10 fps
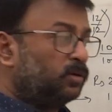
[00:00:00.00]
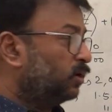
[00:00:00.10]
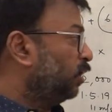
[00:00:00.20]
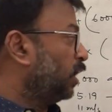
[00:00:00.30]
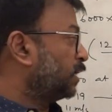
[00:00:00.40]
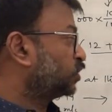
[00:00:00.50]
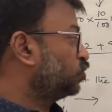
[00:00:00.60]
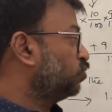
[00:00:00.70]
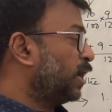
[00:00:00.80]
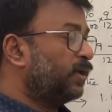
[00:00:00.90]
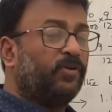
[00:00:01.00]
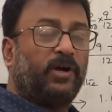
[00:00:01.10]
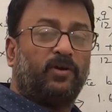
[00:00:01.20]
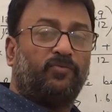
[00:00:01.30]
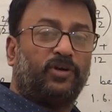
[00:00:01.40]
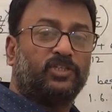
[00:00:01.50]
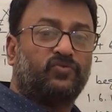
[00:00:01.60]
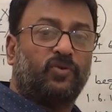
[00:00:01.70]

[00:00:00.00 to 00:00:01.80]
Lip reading: Last two I have written 1st